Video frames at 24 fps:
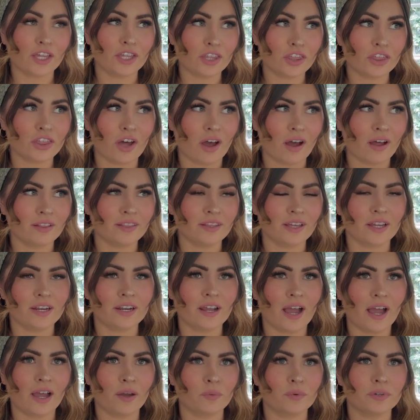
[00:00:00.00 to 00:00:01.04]
thought
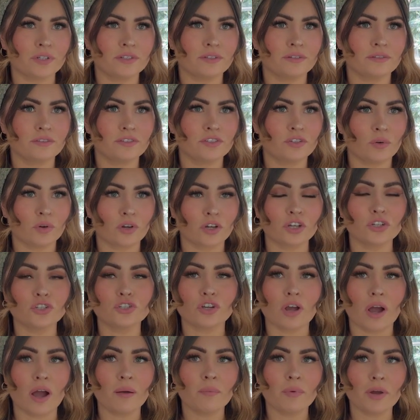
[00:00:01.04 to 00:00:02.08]
that I would do a good
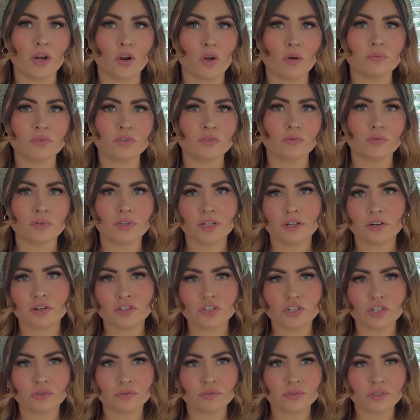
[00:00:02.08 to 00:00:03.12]
job at homeschooling
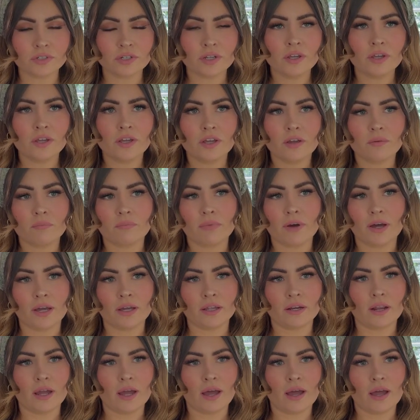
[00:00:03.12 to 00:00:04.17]
our children,
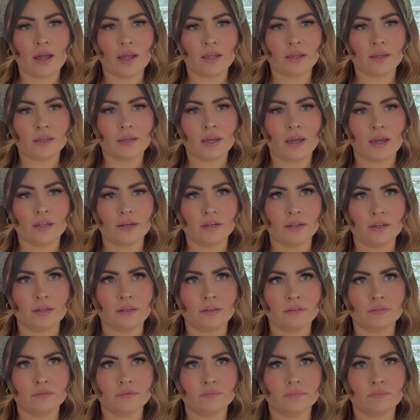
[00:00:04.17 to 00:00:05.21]
but I kind
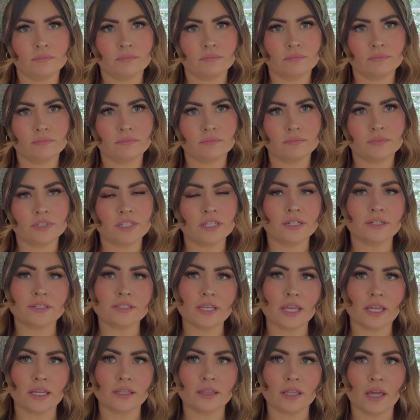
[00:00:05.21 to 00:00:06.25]
of didn't
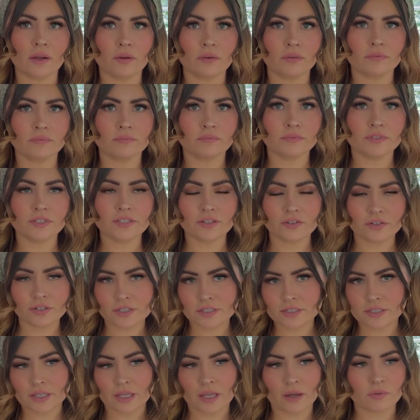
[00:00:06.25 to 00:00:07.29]
take that
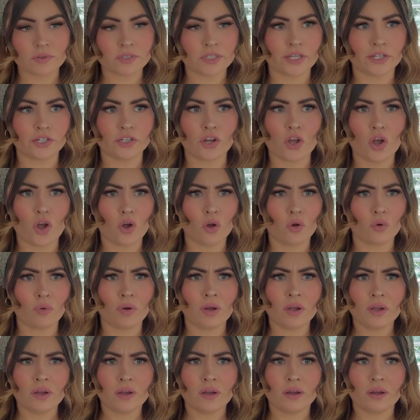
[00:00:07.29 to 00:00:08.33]
seriously. I was like,
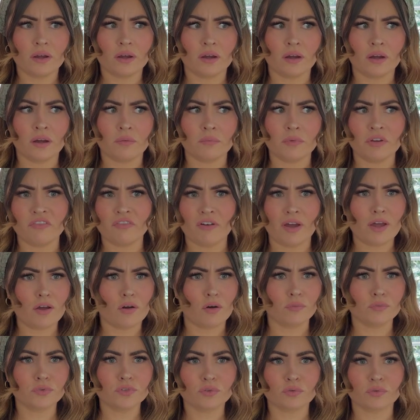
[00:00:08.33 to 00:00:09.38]
no, if I
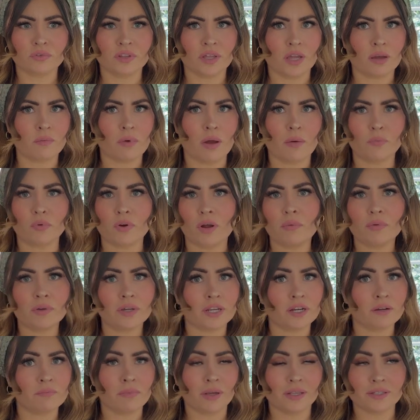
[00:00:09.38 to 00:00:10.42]
homeschool them, I'm probably
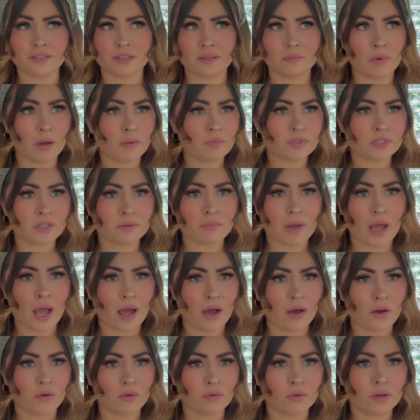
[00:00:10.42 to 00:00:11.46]
going to mess them up
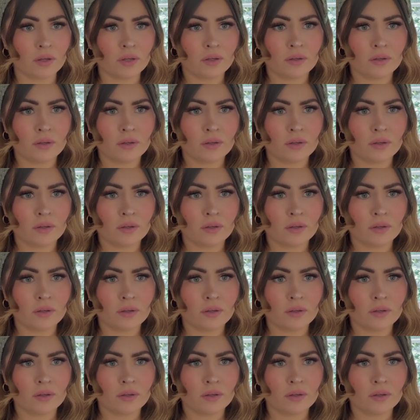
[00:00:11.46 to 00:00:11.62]
somehow,